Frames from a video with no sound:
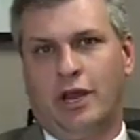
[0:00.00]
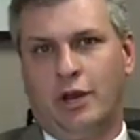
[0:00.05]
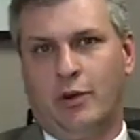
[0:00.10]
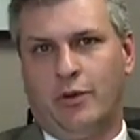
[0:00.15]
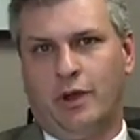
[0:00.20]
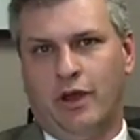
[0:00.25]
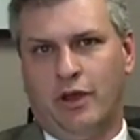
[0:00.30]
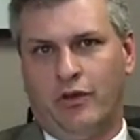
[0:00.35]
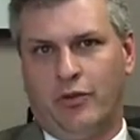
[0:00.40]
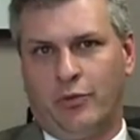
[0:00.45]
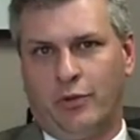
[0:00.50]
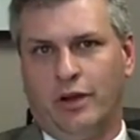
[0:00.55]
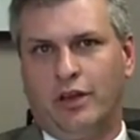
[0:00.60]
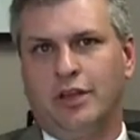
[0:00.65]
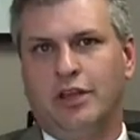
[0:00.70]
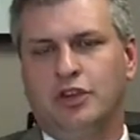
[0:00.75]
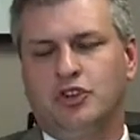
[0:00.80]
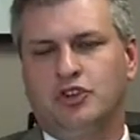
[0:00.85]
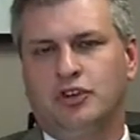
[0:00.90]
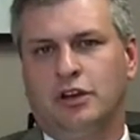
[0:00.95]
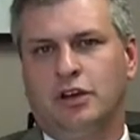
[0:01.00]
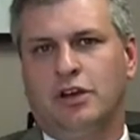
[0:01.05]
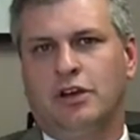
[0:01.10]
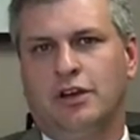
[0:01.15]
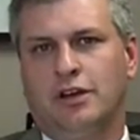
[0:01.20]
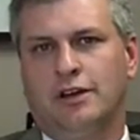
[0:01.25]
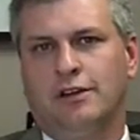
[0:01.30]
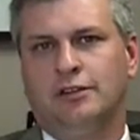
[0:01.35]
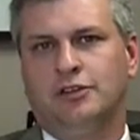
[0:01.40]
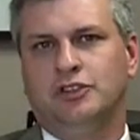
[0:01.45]
OhioHealth Radiation
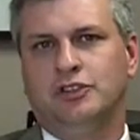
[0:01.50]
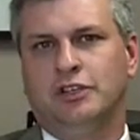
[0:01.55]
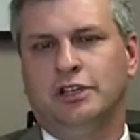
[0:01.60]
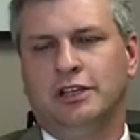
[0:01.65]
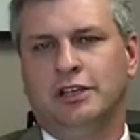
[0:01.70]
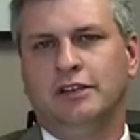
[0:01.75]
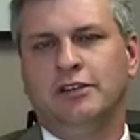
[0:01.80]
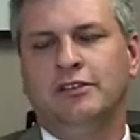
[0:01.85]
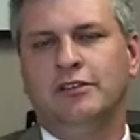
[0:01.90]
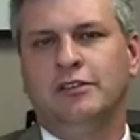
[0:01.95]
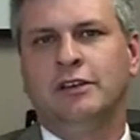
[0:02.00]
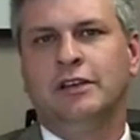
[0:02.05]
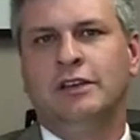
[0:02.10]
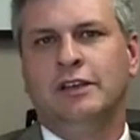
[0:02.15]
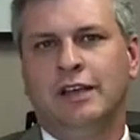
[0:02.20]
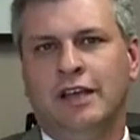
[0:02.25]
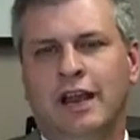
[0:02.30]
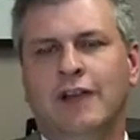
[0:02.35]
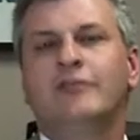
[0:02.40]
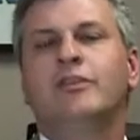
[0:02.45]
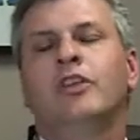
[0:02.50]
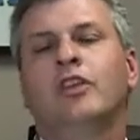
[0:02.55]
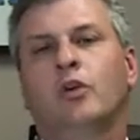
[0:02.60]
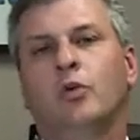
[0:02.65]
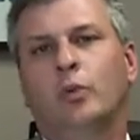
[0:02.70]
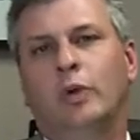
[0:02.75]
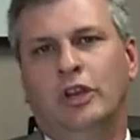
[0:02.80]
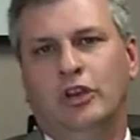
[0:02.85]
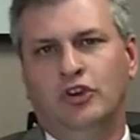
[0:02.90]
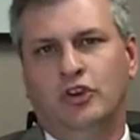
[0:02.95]
Oncology is
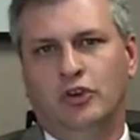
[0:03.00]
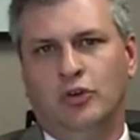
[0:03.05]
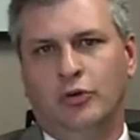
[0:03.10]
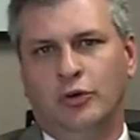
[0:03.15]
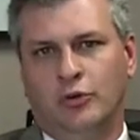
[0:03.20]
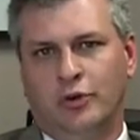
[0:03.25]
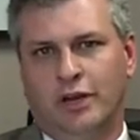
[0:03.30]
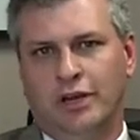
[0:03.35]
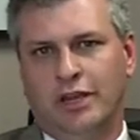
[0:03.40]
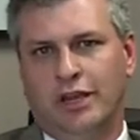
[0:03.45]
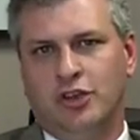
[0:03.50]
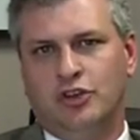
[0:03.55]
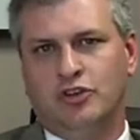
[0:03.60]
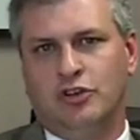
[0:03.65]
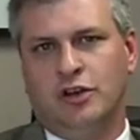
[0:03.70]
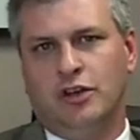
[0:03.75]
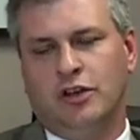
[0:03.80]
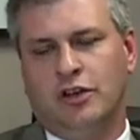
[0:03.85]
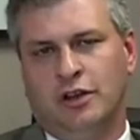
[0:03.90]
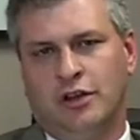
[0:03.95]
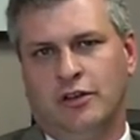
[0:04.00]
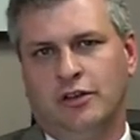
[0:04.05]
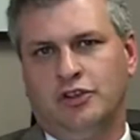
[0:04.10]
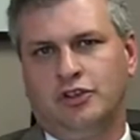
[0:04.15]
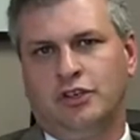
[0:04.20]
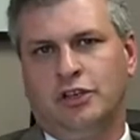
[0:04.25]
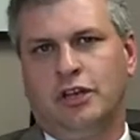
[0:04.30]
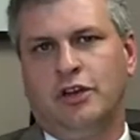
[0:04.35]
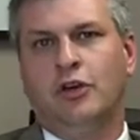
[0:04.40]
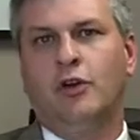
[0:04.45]
everything we do in radiation
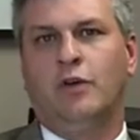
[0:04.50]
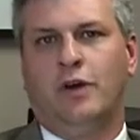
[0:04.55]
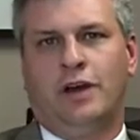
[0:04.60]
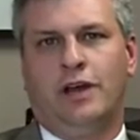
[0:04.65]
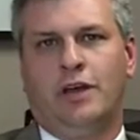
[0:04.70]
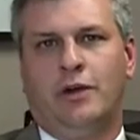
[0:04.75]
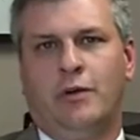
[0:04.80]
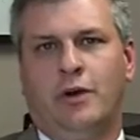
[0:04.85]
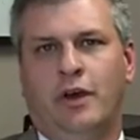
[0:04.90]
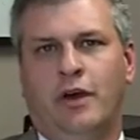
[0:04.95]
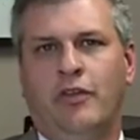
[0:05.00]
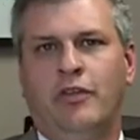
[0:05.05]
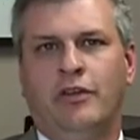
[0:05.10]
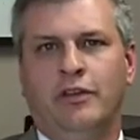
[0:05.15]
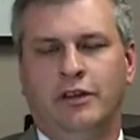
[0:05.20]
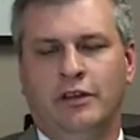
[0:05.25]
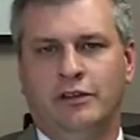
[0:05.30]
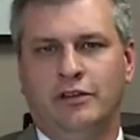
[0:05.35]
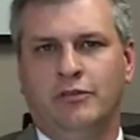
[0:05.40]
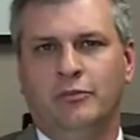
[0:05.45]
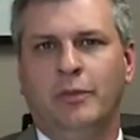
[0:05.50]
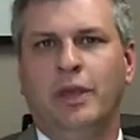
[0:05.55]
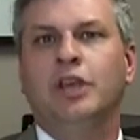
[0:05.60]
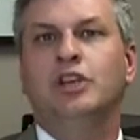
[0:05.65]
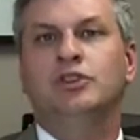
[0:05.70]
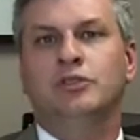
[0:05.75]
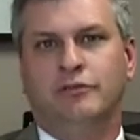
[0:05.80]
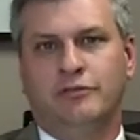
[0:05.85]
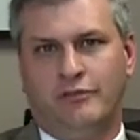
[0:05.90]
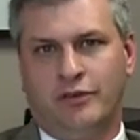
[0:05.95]
oncology at OhioHealth is
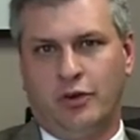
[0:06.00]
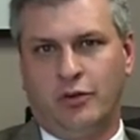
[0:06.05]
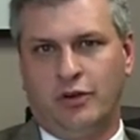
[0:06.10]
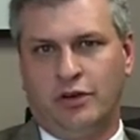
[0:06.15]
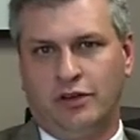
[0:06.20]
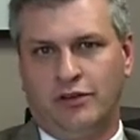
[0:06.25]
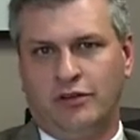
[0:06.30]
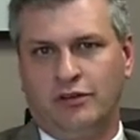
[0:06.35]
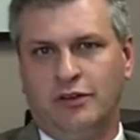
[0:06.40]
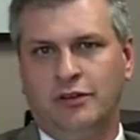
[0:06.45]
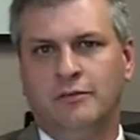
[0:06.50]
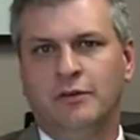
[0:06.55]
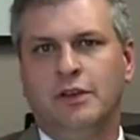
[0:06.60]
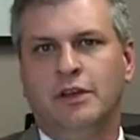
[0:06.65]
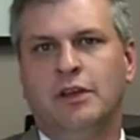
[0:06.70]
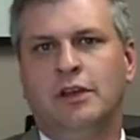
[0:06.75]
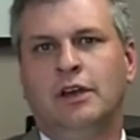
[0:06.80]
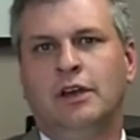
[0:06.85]
patient-focused.